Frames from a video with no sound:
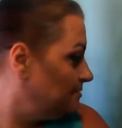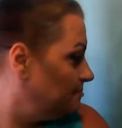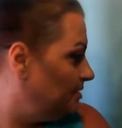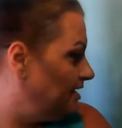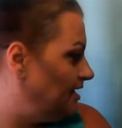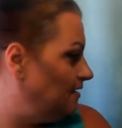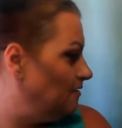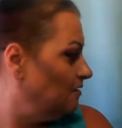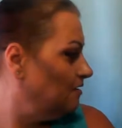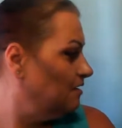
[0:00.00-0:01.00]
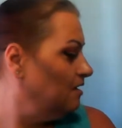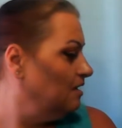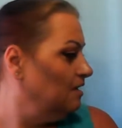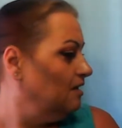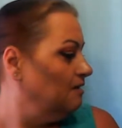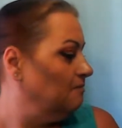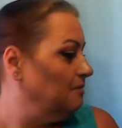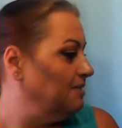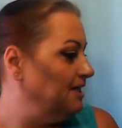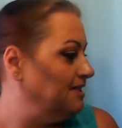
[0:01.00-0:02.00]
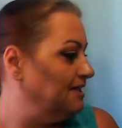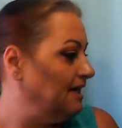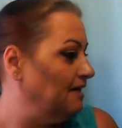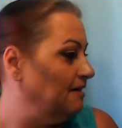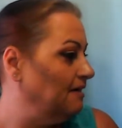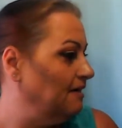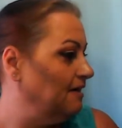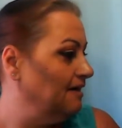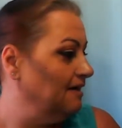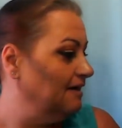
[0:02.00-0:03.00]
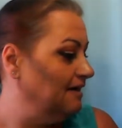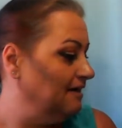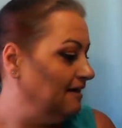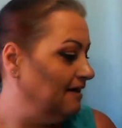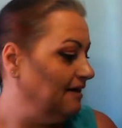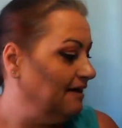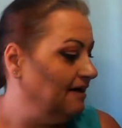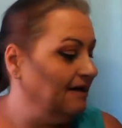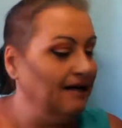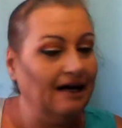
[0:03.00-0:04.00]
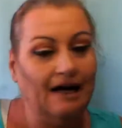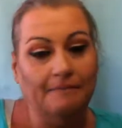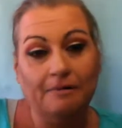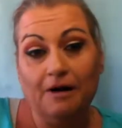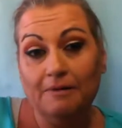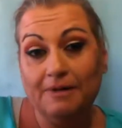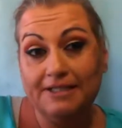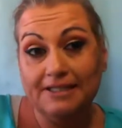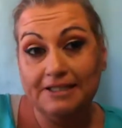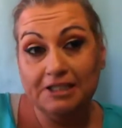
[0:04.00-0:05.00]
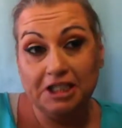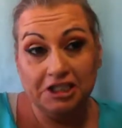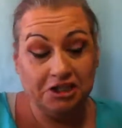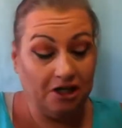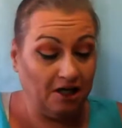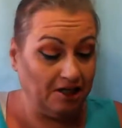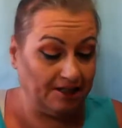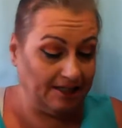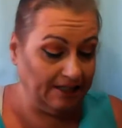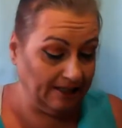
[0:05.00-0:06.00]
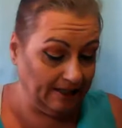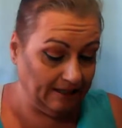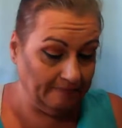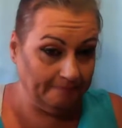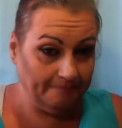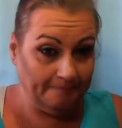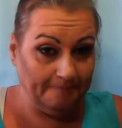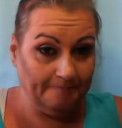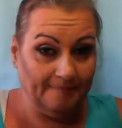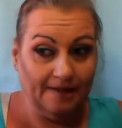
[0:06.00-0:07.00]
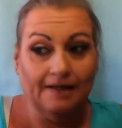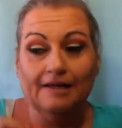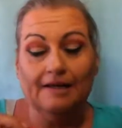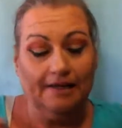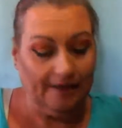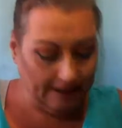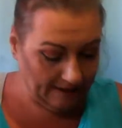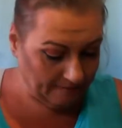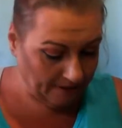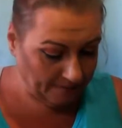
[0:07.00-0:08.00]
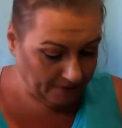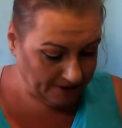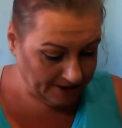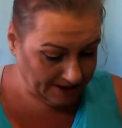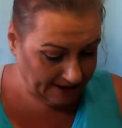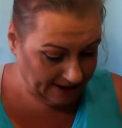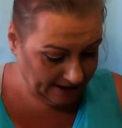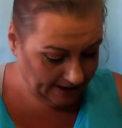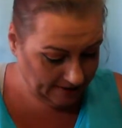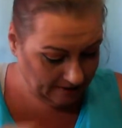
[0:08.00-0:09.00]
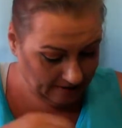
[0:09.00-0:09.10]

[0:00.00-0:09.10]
Bring it here. Mommy needs a dime. I'm borrowing my son's change jar because I need a dime. And my purse isn't in here.